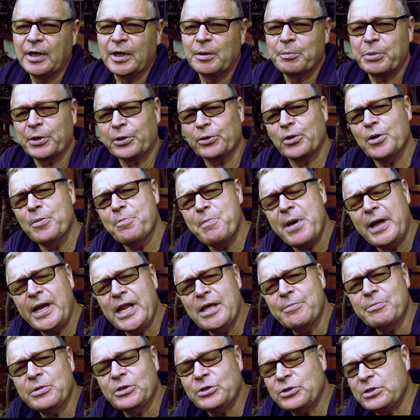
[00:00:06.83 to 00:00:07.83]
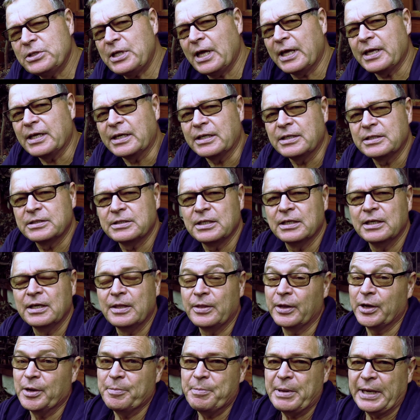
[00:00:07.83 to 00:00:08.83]
but there are many mistakes
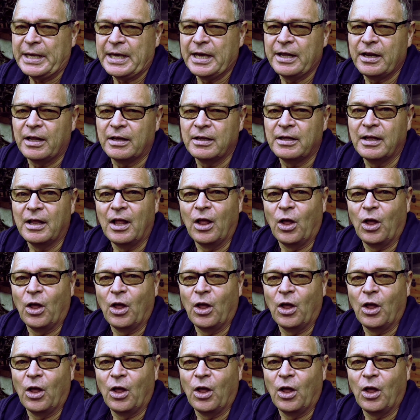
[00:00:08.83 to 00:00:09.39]
that a beginner